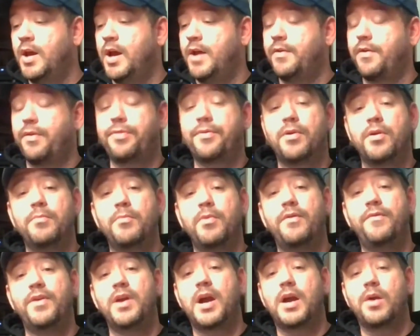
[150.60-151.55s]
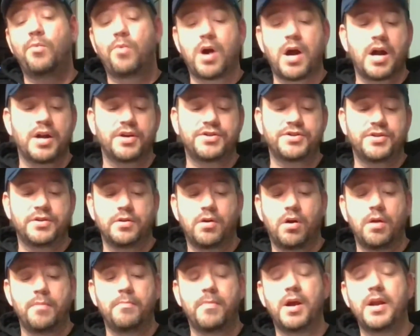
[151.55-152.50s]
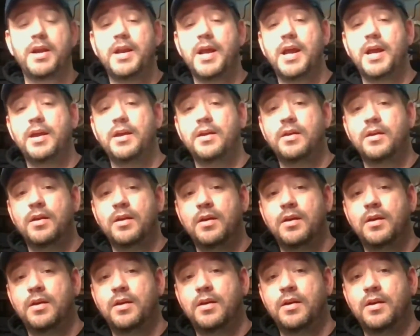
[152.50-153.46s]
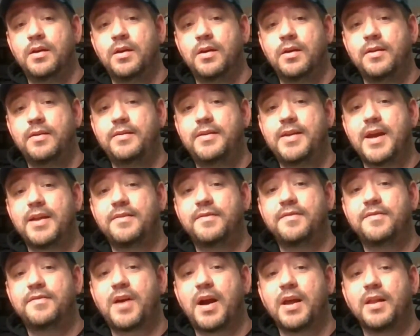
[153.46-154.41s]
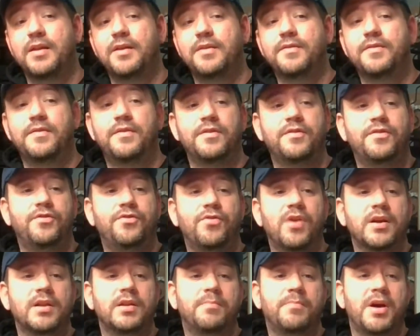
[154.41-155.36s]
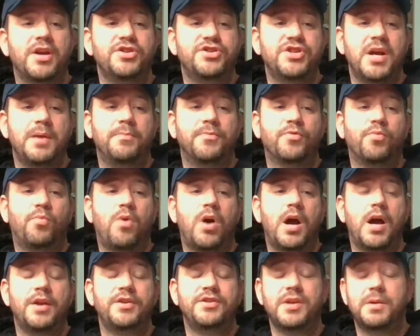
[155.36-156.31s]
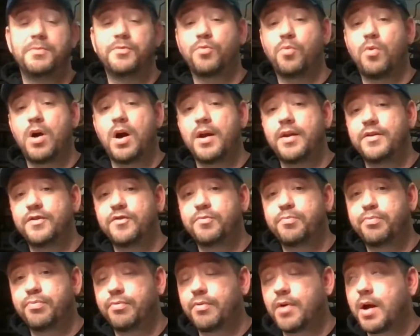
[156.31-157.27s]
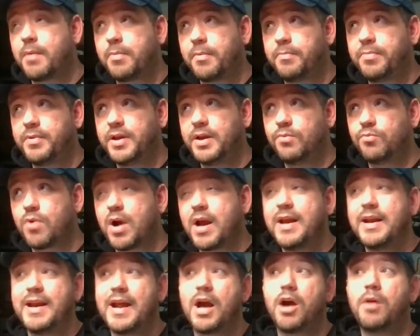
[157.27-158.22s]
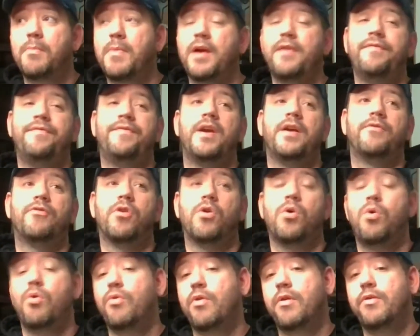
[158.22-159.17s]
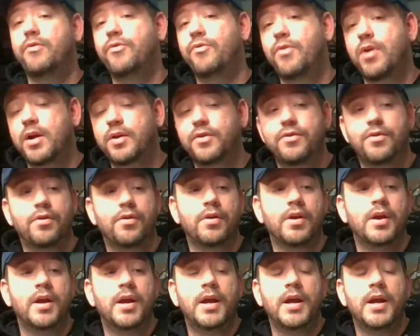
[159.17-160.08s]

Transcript: And the third movie I watched on Monday, Dead Silence. This is directed by James Wan. James Wan is probably right now my favorite horror director.